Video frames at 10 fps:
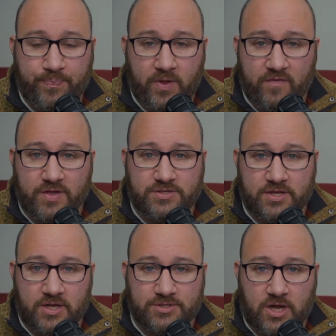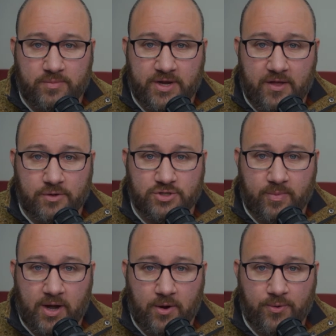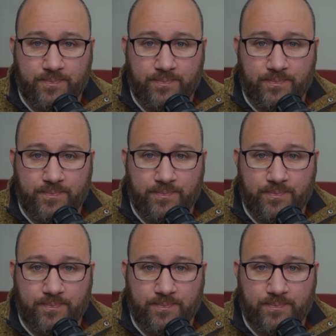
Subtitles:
if this thing doesn't come together somehow,